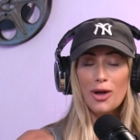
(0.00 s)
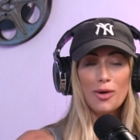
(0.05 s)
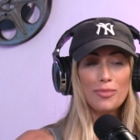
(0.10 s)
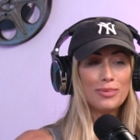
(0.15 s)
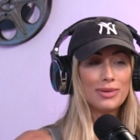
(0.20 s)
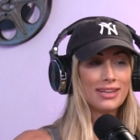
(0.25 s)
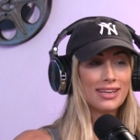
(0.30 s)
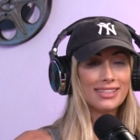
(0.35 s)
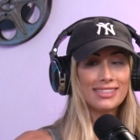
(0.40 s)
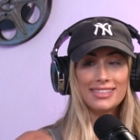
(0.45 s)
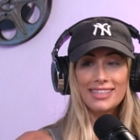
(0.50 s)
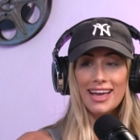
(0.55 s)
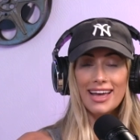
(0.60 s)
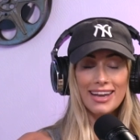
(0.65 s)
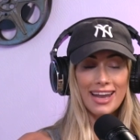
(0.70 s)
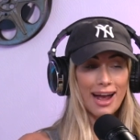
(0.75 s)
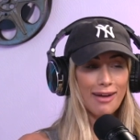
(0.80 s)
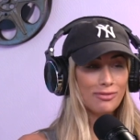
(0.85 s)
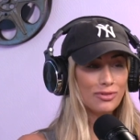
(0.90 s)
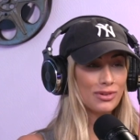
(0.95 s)
No, because
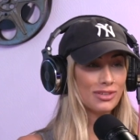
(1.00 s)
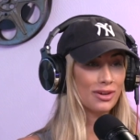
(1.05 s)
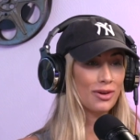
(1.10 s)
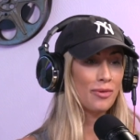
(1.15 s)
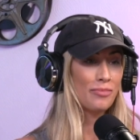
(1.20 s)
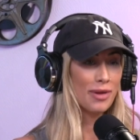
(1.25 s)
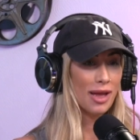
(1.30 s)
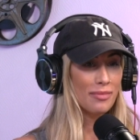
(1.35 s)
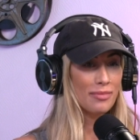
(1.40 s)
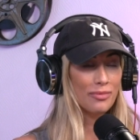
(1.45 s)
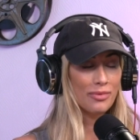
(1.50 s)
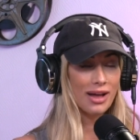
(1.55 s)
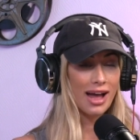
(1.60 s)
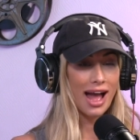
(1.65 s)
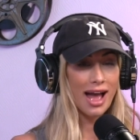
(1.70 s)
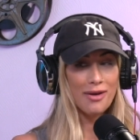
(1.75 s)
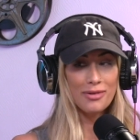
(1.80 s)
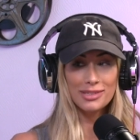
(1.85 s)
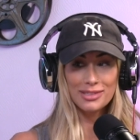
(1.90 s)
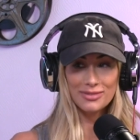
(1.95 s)
then afterwards I go, babe,
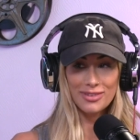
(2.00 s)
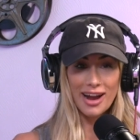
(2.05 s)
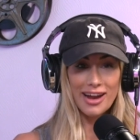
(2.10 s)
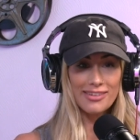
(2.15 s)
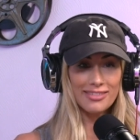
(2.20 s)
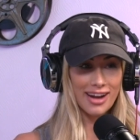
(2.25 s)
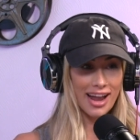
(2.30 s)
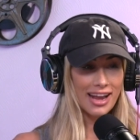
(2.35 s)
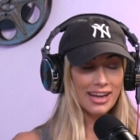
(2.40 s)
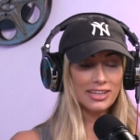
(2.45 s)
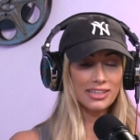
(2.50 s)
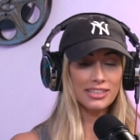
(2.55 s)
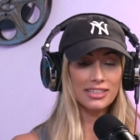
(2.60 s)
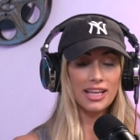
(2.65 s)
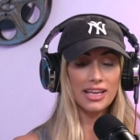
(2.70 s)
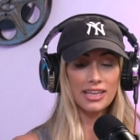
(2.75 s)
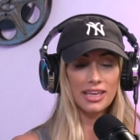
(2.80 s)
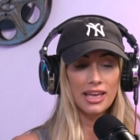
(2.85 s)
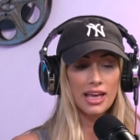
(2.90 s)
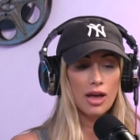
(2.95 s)
I was right? And you're
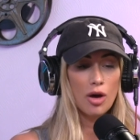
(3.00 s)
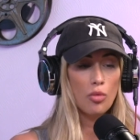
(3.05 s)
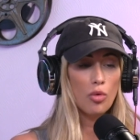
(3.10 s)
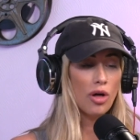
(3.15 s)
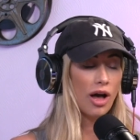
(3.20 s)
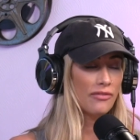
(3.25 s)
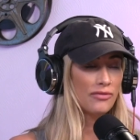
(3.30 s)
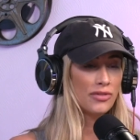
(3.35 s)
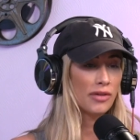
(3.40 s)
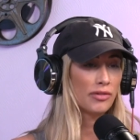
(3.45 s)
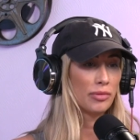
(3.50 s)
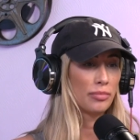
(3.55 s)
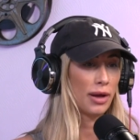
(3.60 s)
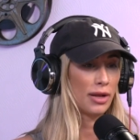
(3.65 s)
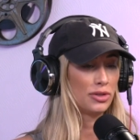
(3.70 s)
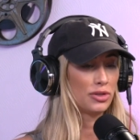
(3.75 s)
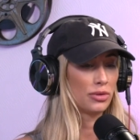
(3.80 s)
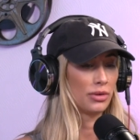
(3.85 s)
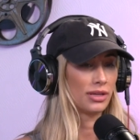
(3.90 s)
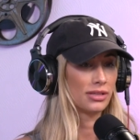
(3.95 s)
like, well, I've never
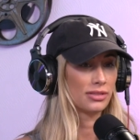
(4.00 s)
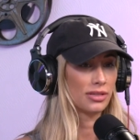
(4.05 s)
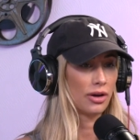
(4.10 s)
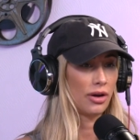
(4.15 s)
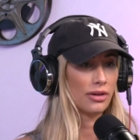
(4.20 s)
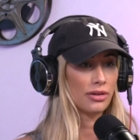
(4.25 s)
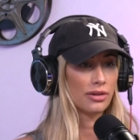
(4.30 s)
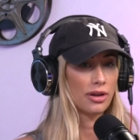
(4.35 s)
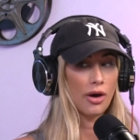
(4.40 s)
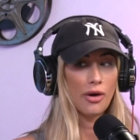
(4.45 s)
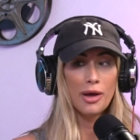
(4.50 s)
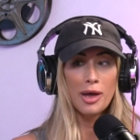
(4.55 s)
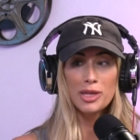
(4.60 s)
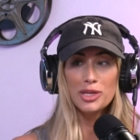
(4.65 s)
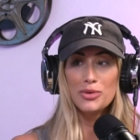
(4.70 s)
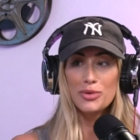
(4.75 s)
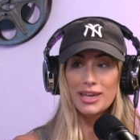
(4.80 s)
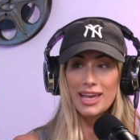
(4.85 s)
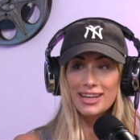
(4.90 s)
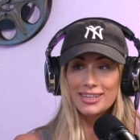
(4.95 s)
been to it, so I don't know.
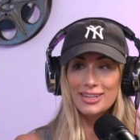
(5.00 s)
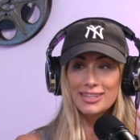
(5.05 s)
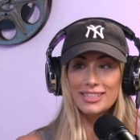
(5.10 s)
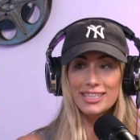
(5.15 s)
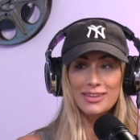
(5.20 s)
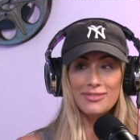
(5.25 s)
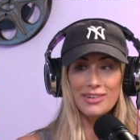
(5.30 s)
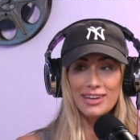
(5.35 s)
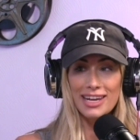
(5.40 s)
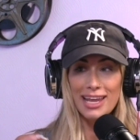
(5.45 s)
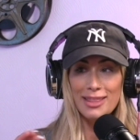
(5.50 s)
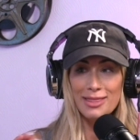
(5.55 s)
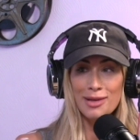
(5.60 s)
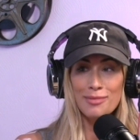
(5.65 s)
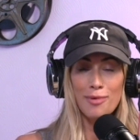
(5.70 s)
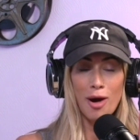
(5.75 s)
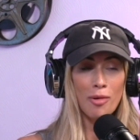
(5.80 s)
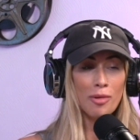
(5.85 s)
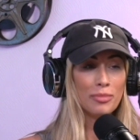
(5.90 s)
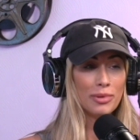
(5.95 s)
You can't just even in the
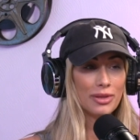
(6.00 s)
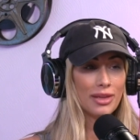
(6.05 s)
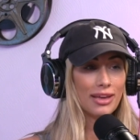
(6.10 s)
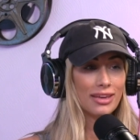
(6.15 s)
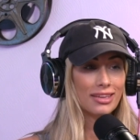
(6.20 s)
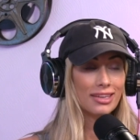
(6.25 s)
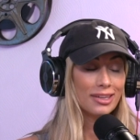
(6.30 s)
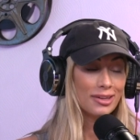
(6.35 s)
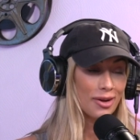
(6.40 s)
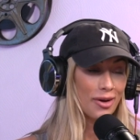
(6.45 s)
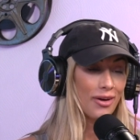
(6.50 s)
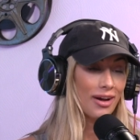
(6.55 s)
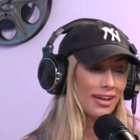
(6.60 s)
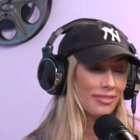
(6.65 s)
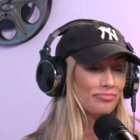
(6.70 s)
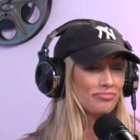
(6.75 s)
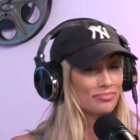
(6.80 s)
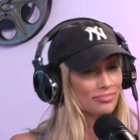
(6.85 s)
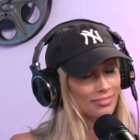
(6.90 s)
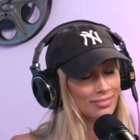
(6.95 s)
moment be like, you know
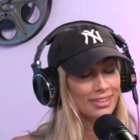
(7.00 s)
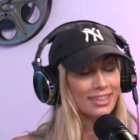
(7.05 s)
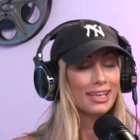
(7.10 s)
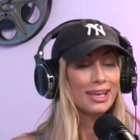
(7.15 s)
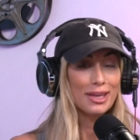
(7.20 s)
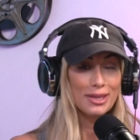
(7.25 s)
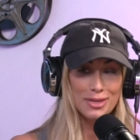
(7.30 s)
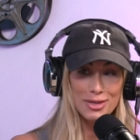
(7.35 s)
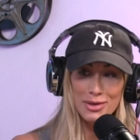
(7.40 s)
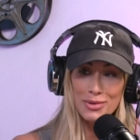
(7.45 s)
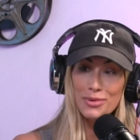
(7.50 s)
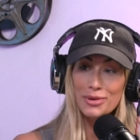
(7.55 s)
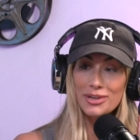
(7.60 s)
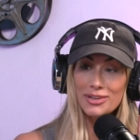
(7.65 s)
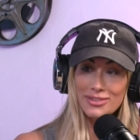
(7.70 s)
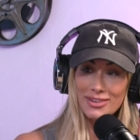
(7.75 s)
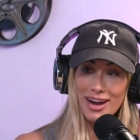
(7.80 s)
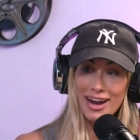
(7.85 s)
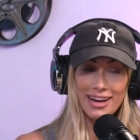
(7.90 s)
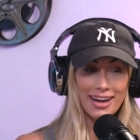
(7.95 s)
what? You
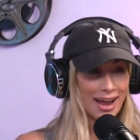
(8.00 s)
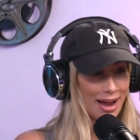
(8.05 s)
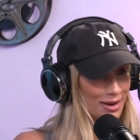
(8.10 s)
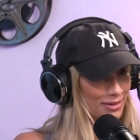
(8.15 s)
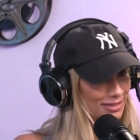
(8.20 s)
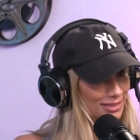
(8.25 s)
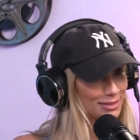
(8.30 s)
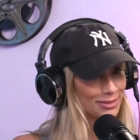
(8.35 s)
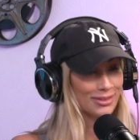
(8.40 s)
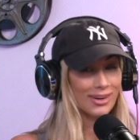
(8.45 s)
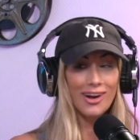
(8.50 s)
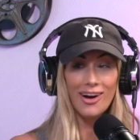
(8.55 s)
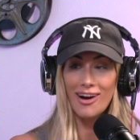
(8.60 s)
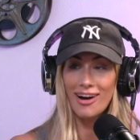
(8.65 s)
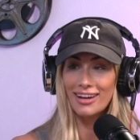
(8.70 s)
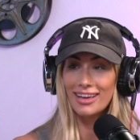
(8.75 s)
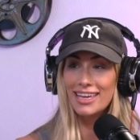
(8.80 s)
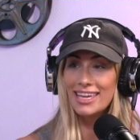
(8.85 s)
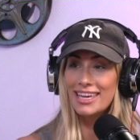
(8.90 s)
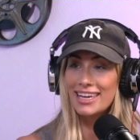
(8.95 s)
were right. I was
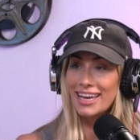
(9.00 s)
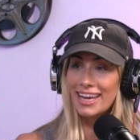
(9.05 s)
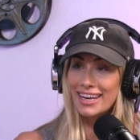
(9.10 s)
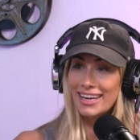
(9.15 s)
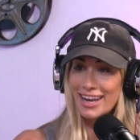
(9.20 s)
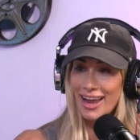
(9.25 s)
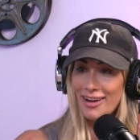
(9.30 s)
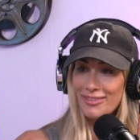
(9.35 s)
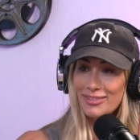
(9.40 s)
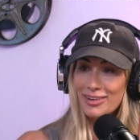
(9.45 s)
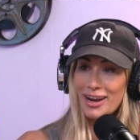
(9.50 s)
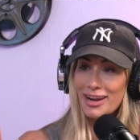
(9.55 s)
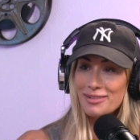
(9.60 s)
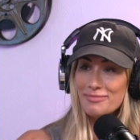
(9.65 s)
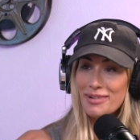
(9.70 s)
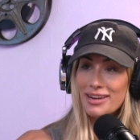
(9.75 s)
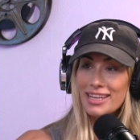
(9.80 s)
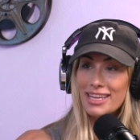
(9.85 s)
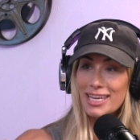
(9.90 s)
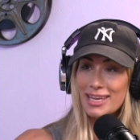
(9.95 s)
wrong. He can never
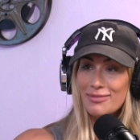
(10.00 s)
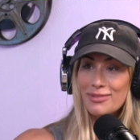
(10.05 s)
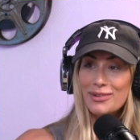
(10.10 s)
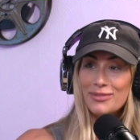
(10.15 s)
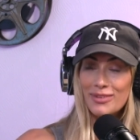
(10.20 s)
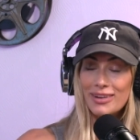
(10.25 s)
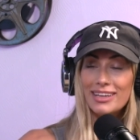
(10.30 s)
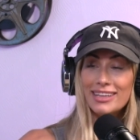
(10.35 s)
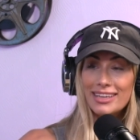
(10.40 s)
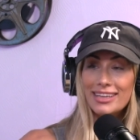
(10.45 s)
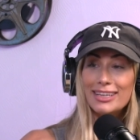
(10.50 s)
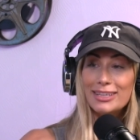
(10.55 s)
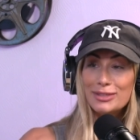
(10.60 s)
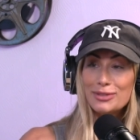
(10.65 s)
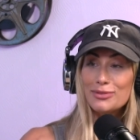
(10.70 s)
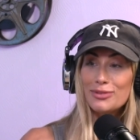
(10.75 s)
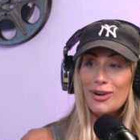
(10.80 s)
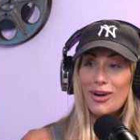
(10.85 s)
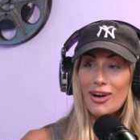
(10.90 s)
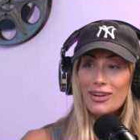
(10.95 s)
admit it, even when he
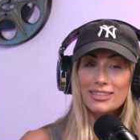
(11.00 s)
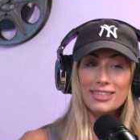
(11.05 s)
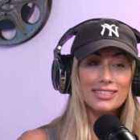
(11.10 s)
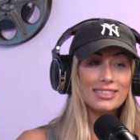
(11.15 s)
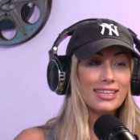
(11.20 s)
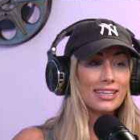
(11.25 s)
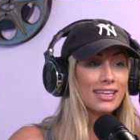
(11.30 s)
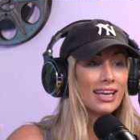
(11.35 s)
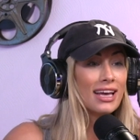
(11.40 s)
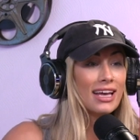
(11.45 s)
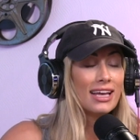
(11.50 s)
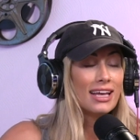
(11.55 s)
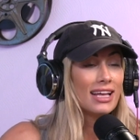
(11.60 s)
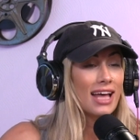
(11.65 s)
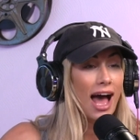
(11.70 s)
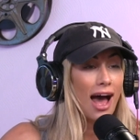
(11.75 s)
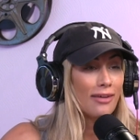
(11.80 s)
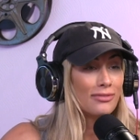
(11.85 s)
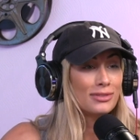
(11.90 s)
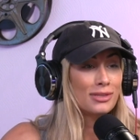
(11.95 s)
is wrong. Just like
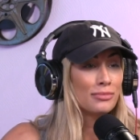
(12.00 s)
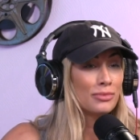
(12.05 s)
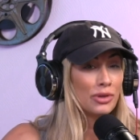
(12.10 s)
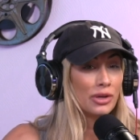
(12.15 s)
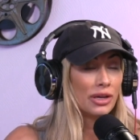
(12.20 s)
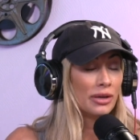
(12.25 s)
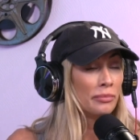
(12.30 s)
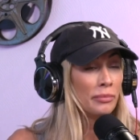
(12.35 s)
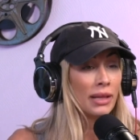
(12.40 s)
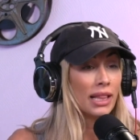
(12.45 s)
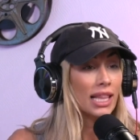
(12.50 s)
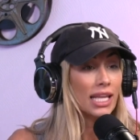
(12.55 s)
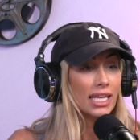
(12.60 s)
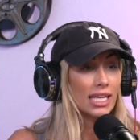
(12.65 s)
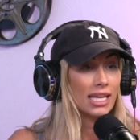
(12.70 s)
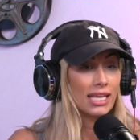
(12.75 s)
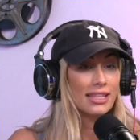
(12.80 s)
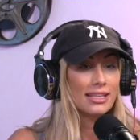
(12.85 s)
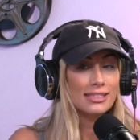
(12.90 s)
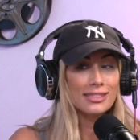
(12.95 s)
have some
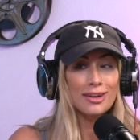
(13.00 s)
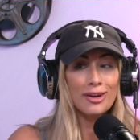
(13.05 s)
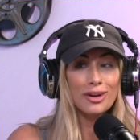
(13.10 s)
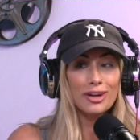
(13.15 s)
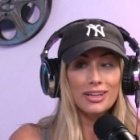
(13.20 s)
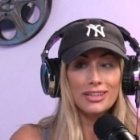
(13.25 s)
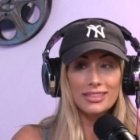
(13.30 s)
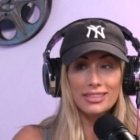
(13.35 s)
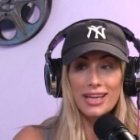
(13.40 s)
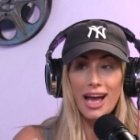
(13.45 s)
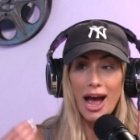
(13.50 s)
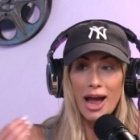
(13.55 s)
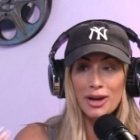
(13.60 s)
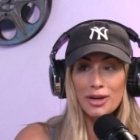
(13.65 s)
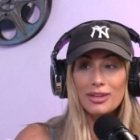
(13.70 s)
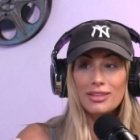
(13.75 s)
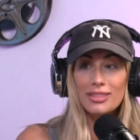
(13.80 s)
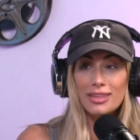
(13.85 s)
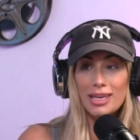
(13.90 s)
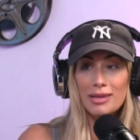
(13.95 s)
humility. This is our
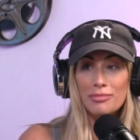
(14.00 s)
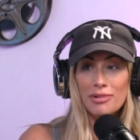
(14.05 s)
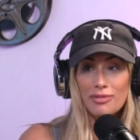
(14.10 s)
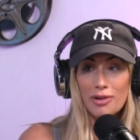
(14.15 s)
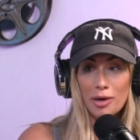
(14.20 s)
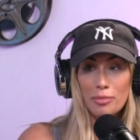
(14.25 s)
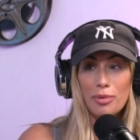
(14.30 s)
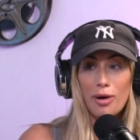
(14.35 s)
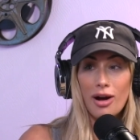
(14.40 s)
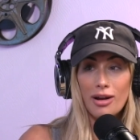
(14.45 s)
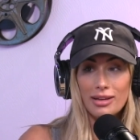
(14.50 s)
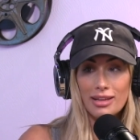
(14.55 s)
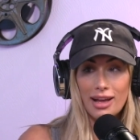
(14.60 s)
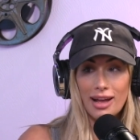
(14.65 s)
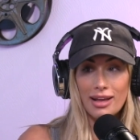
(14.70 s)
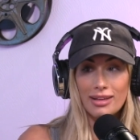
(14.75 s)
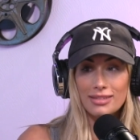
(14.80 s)
entire theme of our podcast.